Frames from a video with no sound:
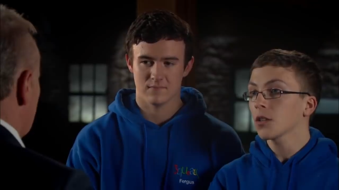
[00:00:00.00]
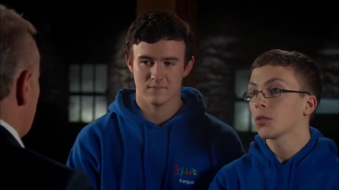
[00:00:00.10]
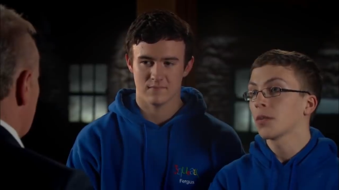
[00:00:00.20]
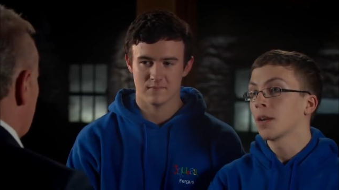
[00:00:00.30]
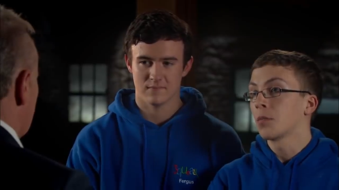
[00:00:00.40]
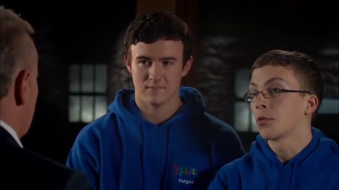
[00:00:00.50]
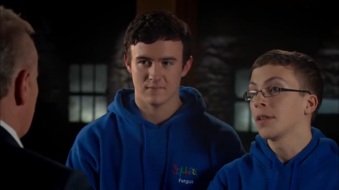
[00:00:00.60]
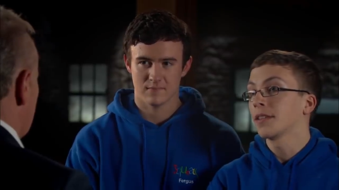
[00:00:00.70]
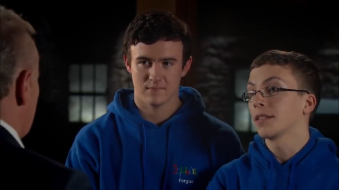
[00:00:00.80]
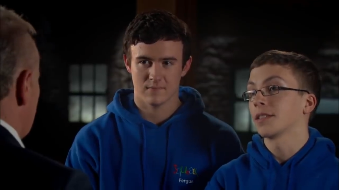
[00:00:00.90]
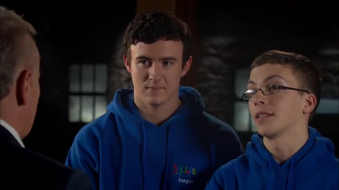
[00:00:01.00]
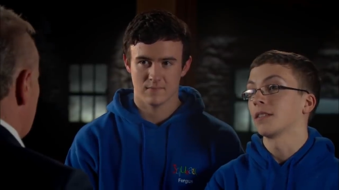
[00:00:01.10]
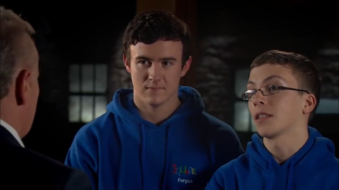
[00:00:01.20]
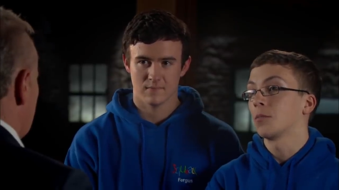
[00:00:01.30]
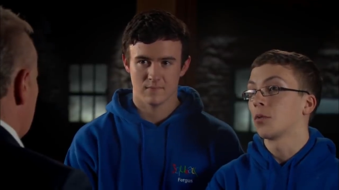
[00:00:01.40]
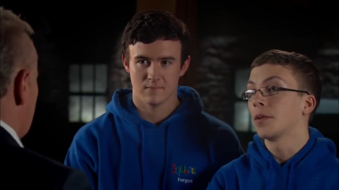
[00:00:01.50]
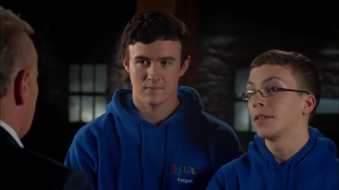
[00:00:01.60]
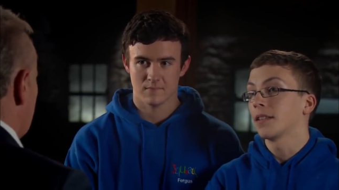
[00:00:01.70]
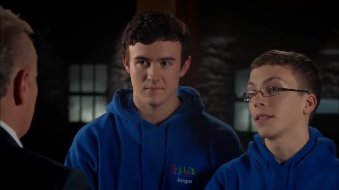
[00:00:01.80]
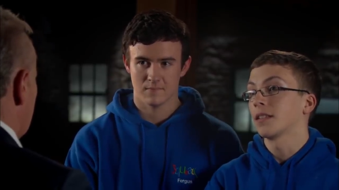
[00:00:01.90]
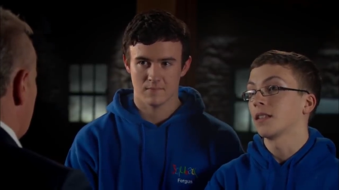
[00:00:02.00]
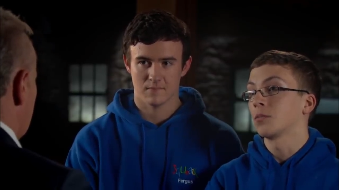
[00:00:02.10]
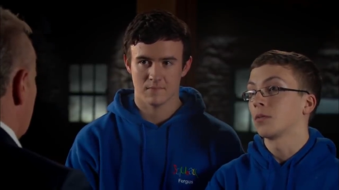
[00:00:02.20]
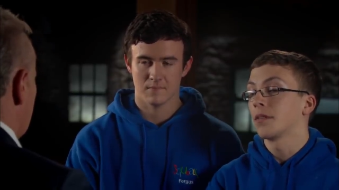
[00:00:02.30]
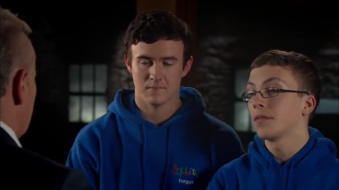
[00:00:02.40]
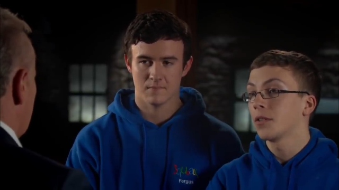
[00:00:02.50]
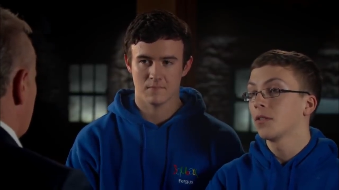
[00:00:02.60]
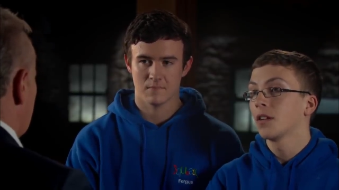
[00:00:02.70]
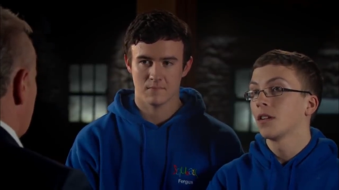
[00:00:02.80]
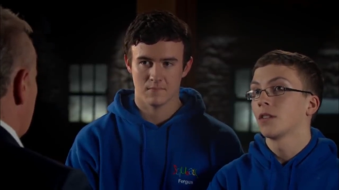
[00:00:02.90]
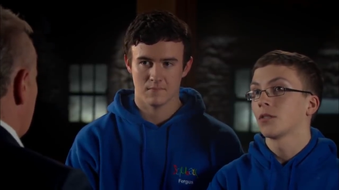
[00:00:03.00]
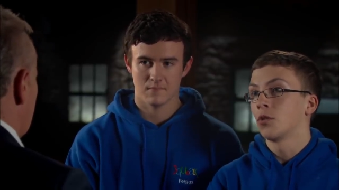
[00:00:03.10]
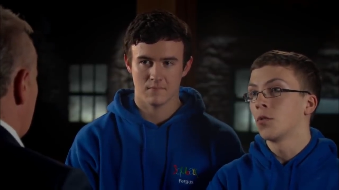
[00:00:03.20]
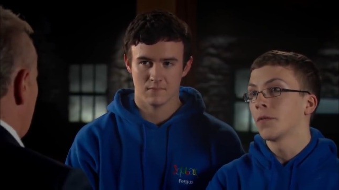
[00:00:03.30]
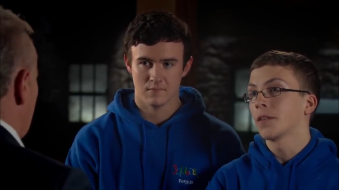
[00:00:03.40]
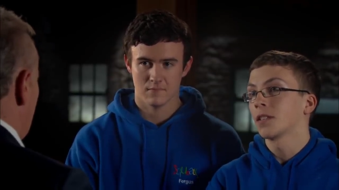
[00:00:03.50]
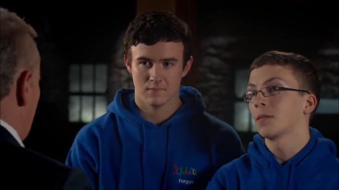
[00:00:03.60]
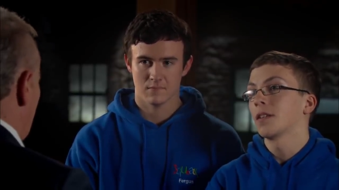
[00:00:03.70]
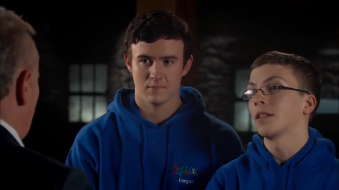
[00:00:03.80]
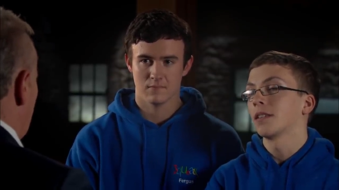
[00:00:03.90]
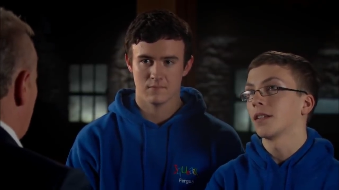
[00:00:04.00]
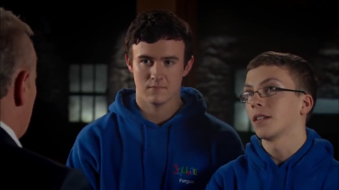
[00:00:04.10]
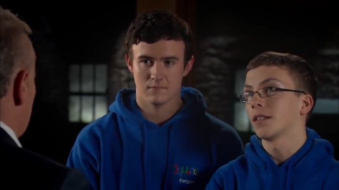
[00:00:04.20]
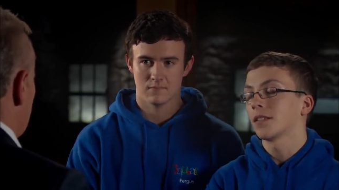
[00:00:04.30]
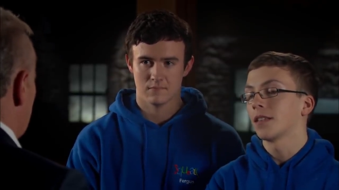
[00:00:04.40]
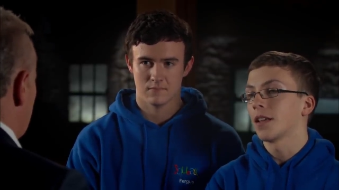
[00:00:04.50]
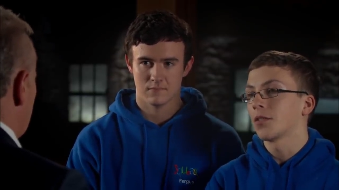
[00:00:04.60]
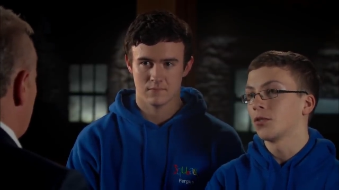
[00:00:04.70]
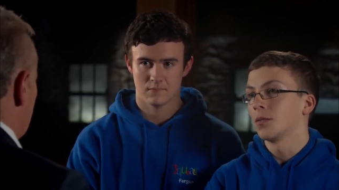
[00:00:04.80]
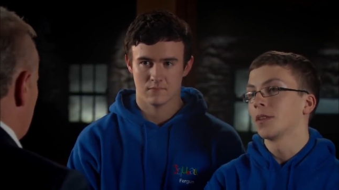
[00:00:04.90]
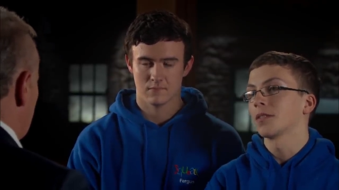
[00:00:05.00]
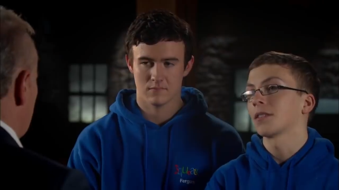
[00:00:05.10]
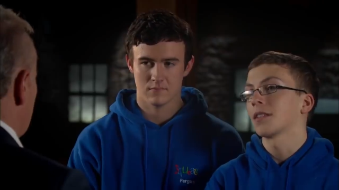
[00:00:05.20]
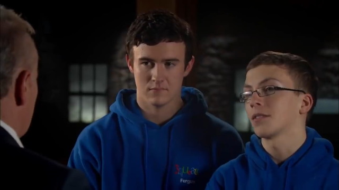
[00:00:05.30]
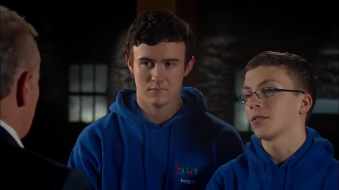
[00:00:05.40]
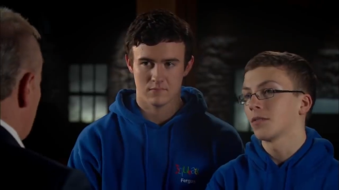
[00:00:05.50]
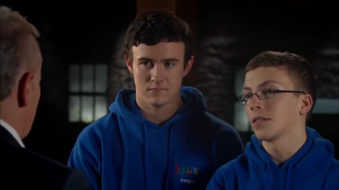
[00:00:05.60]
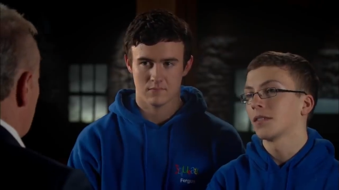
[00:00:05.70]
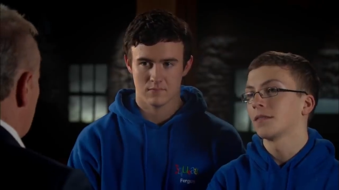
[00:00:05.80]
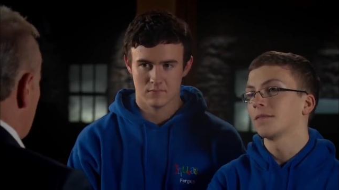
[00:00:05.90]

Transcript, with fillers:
Speaker 1: so we can get more retail sales, and more retail sales, more revenue. So hopefully this will be the ladder to a big success, hopefully.